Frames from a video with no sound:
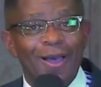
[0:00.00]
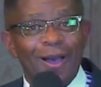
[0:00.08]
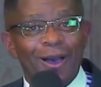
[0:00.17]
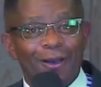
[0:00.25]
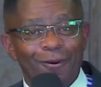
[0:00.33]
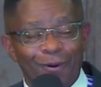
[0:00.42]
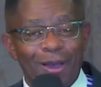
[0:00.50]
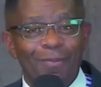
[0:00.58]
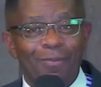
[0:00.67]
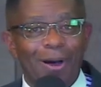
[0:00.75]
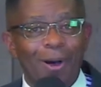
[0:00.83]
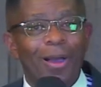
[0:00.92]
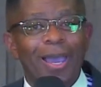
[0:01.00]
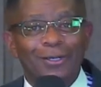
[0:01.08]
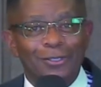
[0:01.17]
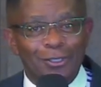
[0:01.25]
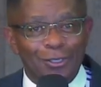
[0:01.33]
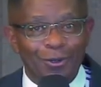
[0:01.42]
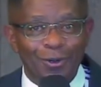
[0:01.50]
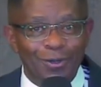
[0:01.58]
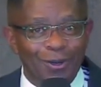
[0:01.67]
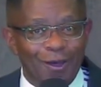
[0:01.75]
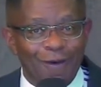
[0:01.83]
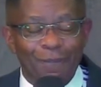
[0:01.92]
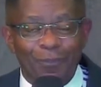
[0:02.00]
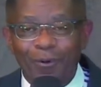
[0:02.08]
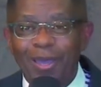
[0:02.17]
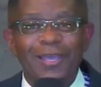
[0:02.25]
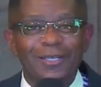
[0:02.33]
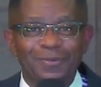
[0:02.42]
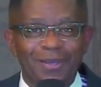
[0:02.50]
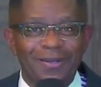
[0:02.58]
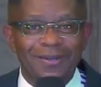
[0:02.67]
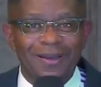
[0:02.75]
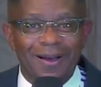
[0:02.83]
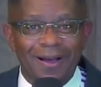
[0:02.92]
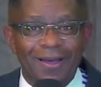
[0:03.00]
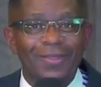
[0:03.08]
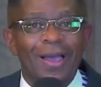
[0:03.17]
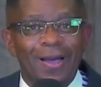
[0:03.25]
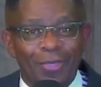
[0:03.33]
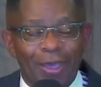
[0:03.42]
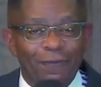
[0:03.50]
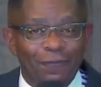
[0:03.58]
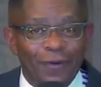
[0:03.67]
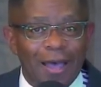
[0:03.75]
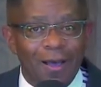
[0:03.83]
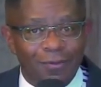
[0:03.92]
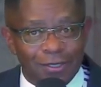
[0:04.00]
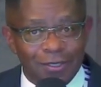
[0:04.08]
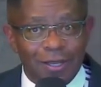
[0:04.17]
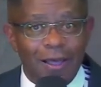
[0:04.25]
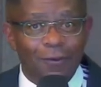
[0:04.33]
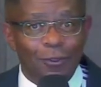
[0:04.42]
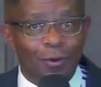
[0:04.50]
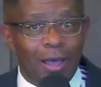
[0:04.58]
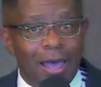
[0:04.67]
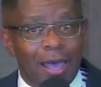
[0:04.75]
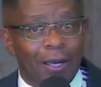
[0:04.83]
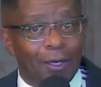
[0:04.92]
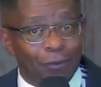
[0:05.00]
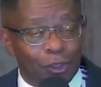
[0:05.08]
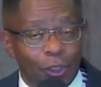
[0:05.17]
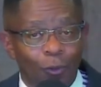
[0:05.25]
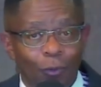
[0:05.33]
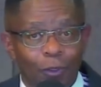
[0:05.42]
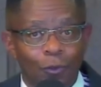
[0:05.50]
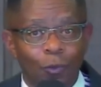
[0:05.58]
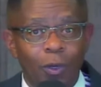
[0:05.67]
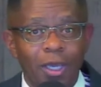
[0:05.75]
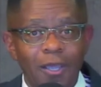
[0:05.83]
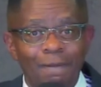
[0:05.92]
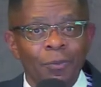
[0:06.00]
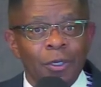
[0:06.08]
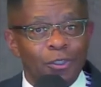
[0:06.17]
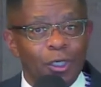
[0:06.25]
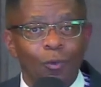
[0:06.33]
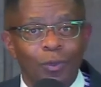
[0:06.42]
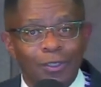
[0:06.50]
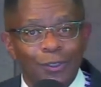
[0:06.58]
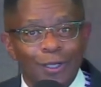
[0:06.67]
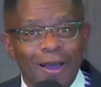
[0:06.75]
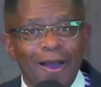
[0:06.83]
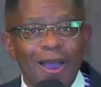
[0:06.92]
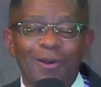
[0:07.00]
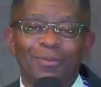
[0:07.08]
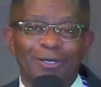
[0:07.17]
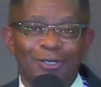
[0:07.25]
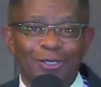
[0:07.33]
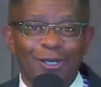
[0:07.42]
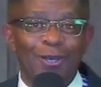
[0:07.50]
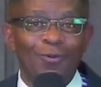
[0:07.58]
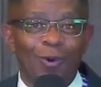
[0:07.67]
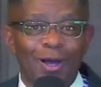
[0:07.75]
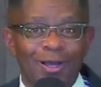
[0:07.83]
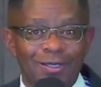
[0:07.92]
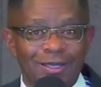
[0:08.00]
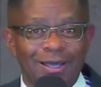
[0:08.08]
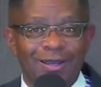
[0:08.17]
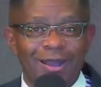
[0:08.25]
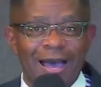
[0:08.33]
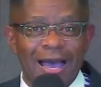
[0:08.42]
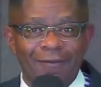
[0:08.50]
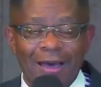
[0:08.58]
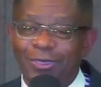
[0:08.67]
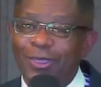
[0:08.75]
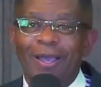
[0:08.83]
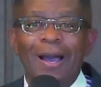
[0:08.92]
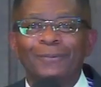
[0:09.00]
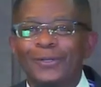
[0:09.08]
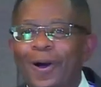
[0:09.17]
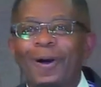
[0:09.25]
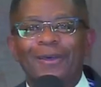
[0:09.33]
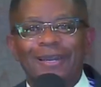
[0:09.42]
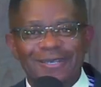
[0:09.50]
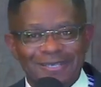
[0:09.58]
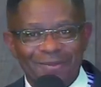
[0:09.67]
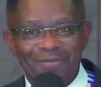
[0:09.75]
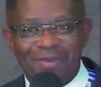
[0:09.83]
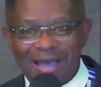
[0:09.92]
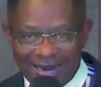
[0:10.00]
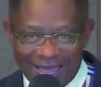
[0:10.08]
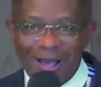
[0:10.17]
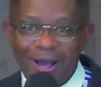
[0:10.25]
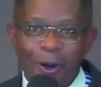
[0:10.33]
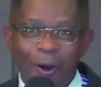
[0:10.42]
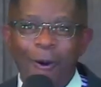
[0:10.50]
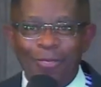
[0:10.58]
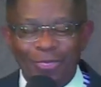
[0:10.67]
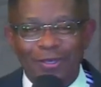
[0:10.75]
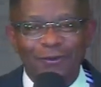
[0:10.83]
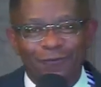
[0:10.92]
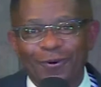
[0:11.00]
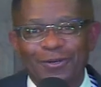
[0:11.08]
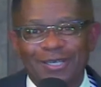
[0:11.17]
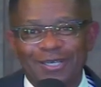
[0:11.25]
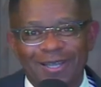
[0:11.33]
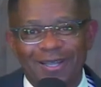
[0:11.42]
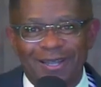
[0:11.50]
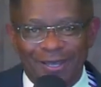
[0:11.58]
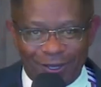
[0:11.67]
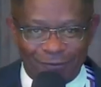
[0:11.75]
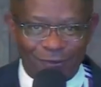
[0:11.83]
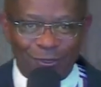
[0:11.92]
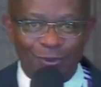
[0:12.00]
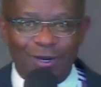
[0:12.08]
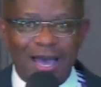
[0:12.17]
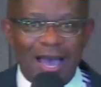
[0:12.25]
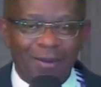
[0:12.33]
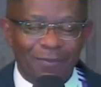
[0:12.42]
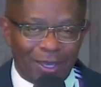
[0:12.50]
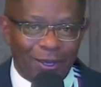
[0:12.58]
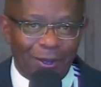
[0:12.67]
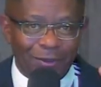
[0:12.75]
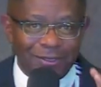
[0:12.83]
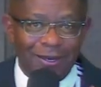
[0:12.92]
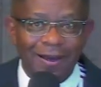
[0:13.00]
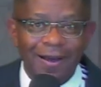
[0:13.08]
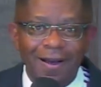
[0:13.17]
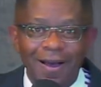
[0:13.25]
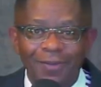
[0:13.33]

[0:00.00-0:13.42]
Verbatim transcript: a grandma. And sure enough, praise be to God, they found Sandra Adams. She was weak, she was tired, but she was alive. I think I'm talking to somebody on this first Sunday of July because God